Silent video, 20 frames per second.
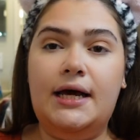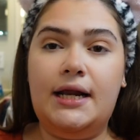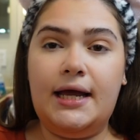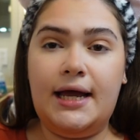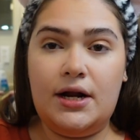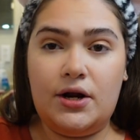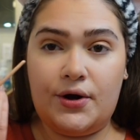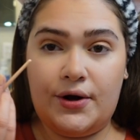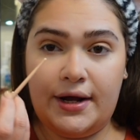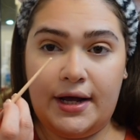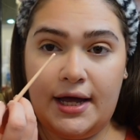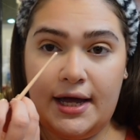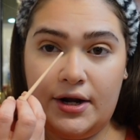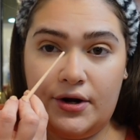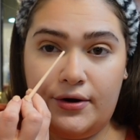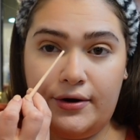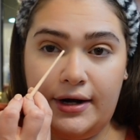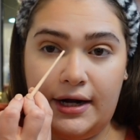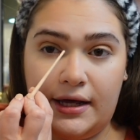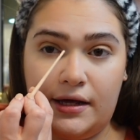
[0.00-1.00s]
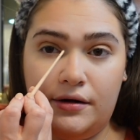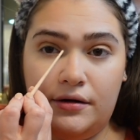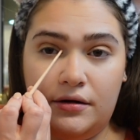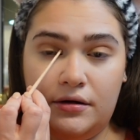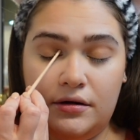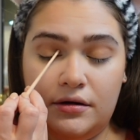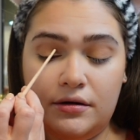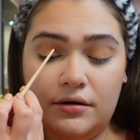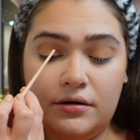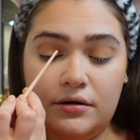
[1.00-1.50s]
that in our inner lid
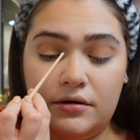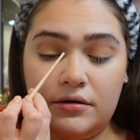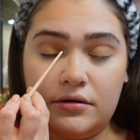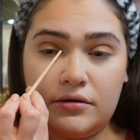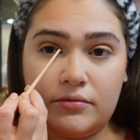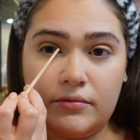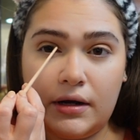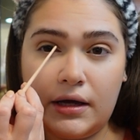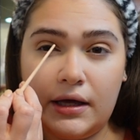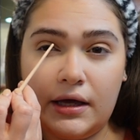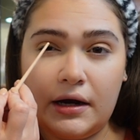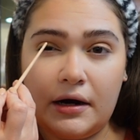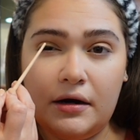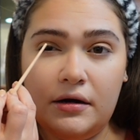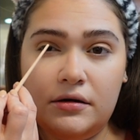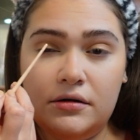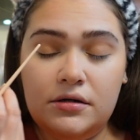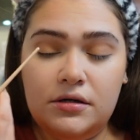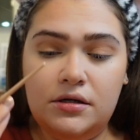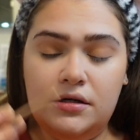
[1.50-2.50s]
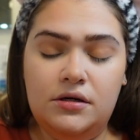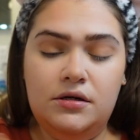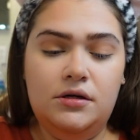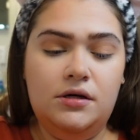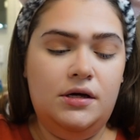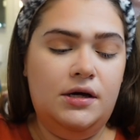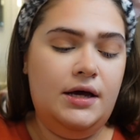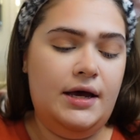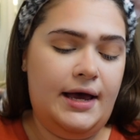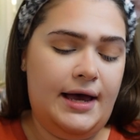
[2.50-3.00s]
right here.
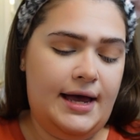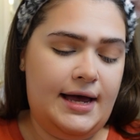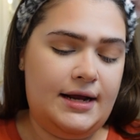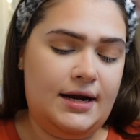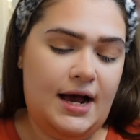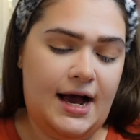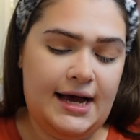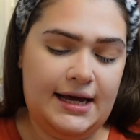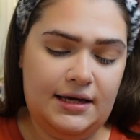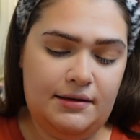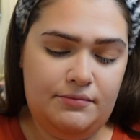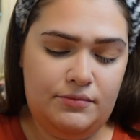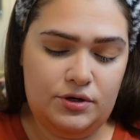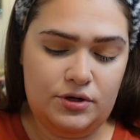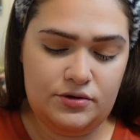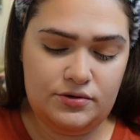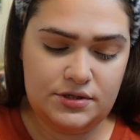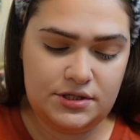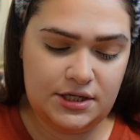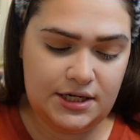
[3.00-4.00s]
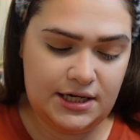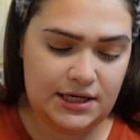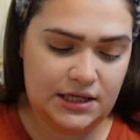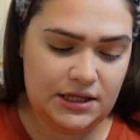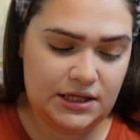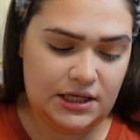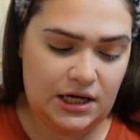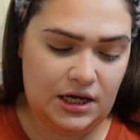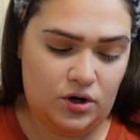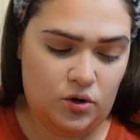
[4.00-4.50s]
And I am
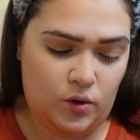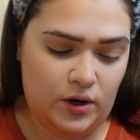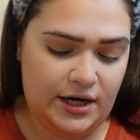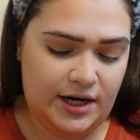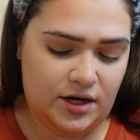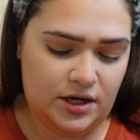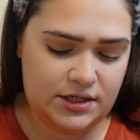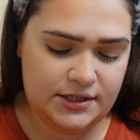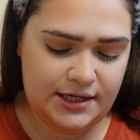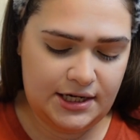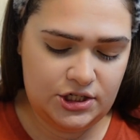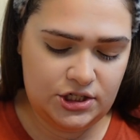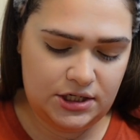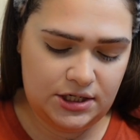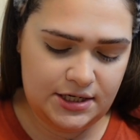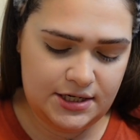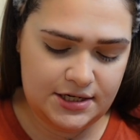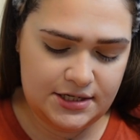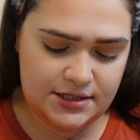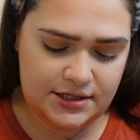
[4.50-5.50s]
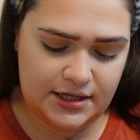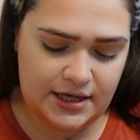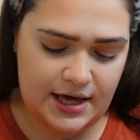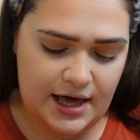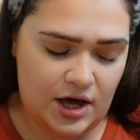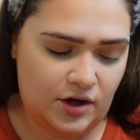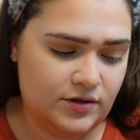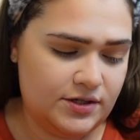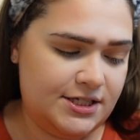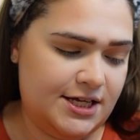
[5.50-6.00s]
using the Laura Lee Los Angeles, the
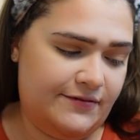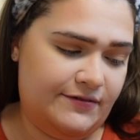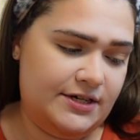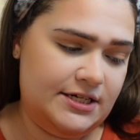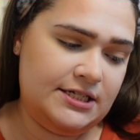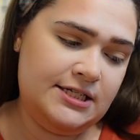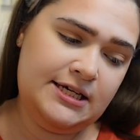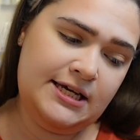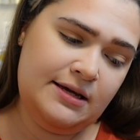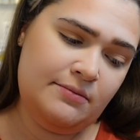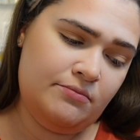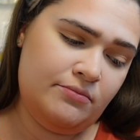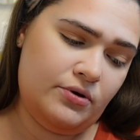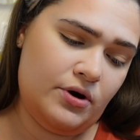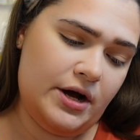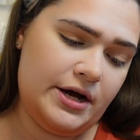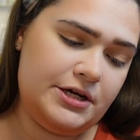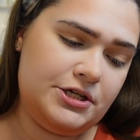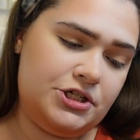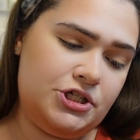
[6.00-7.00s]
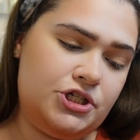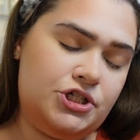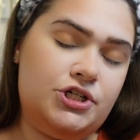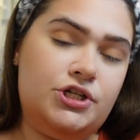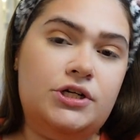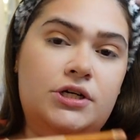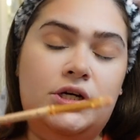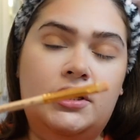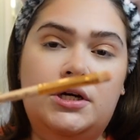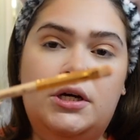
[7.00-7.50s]
L17
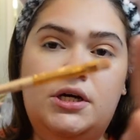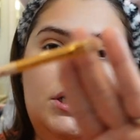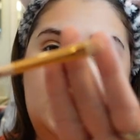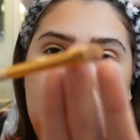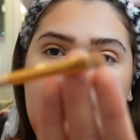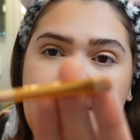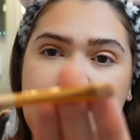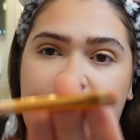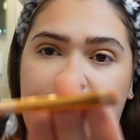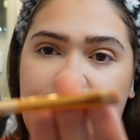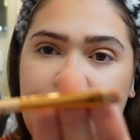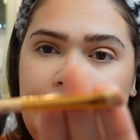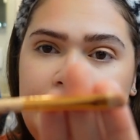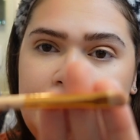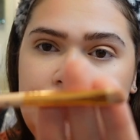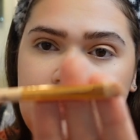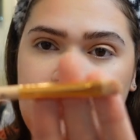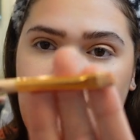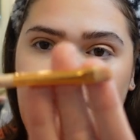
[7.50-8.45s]
brush. Looks like this. It's